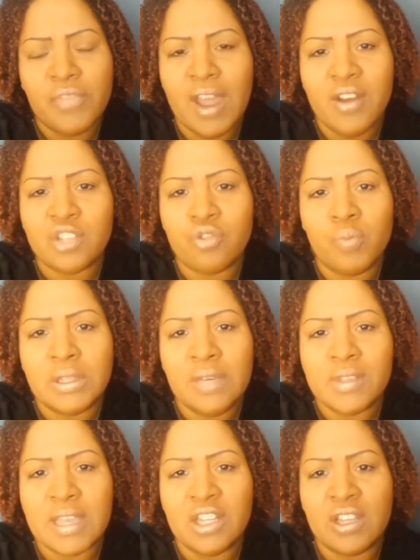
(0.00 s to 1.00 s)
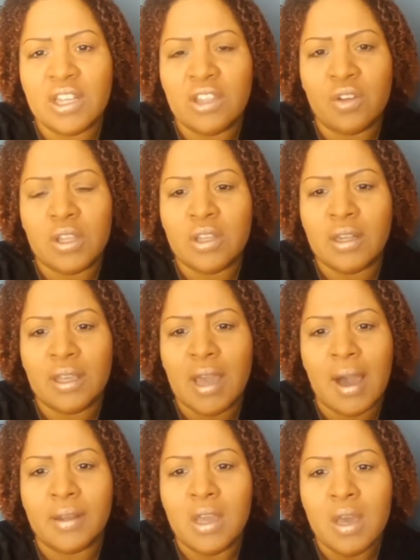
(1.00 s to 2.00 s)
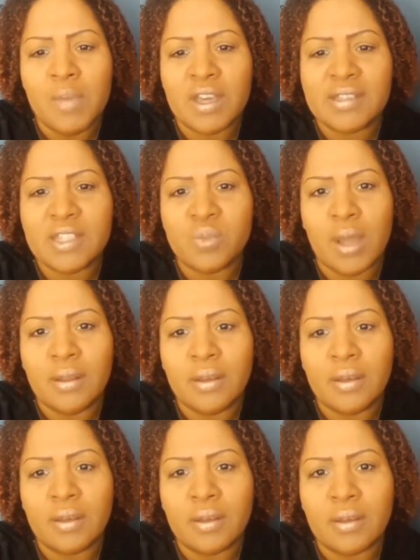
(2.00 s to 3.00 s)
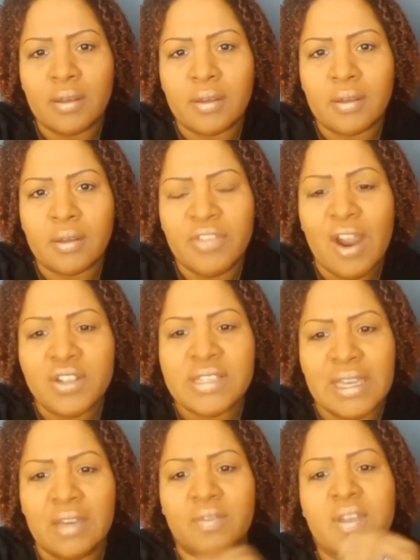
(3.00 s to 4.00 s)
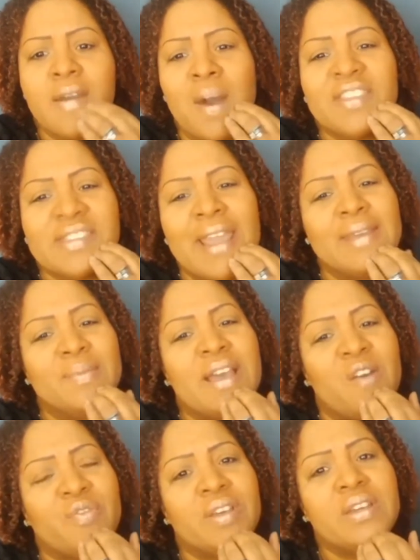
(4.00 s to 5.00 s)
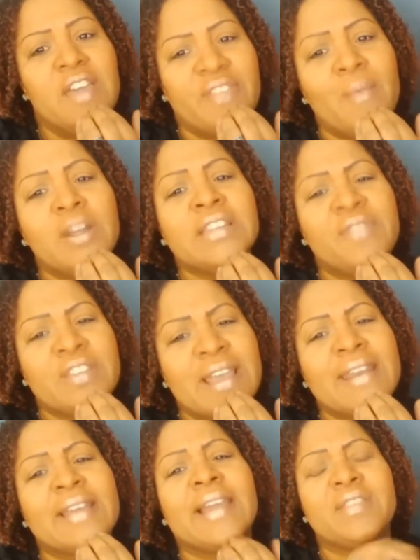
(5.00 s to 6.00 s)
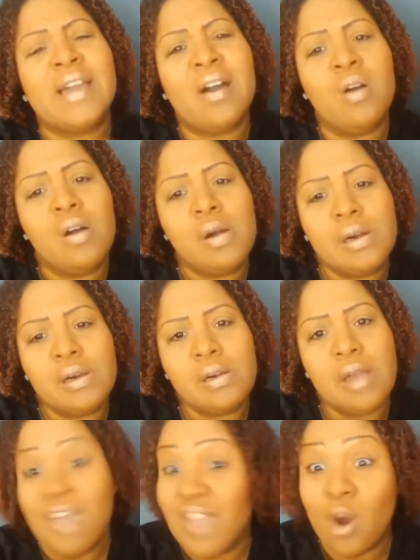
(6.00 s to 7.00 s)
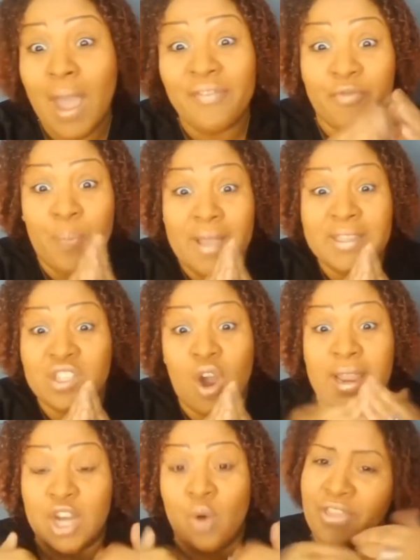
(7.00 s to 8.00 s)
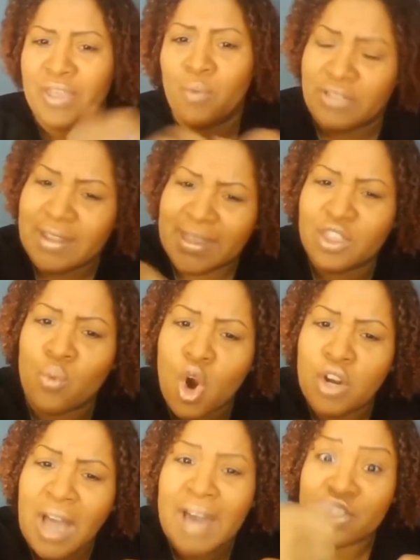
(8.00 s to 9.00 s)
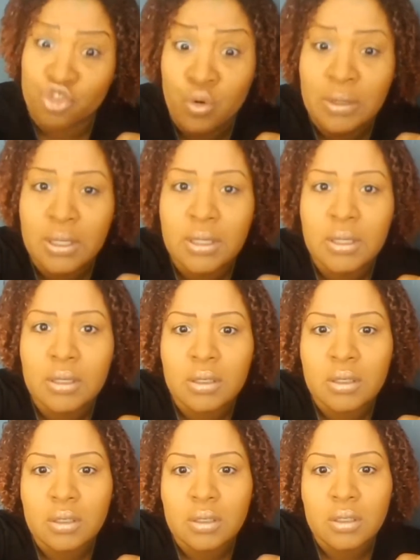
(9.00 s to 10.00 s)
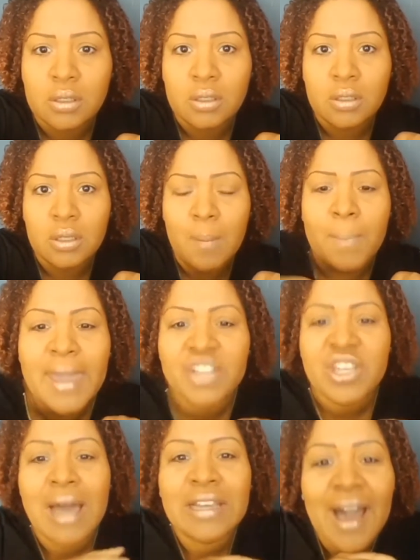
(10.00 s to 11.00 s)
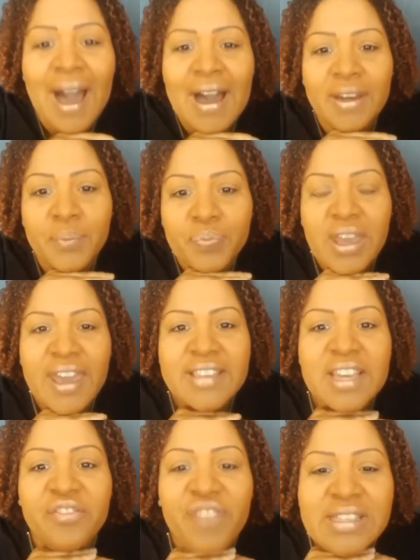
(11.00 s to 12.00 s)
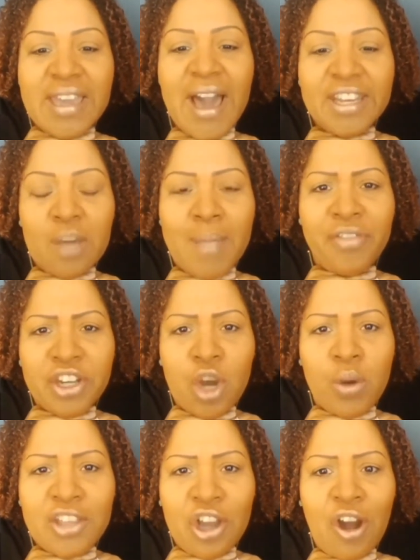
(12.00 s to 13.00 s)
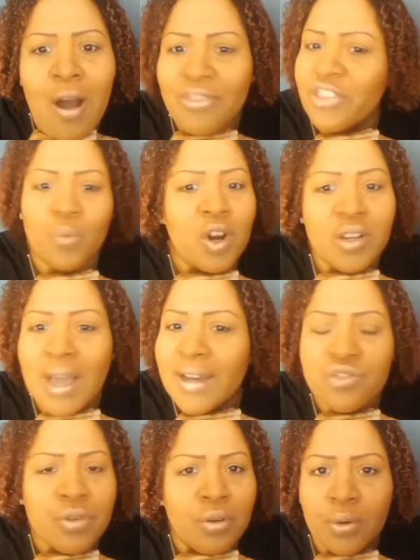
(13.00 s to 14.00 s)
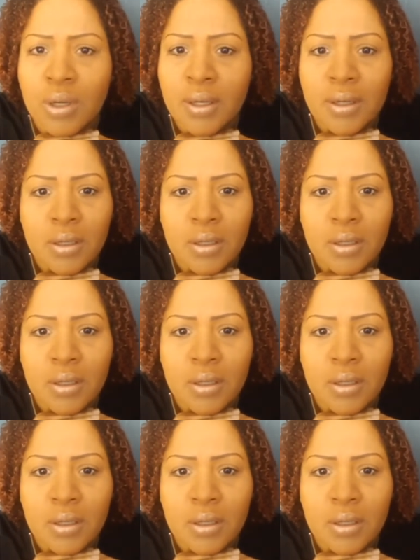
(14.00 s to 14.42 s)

They are not true believers in, in, in, in, God because guess what? They are deceived by Satan himself. If they want to live and stay in that lifestyle and they don't have any repentance heart and knowing that, they, that, that the word of God is true, being a child of God is confessing out of your mouth and knowing in your heart that the word of God is true.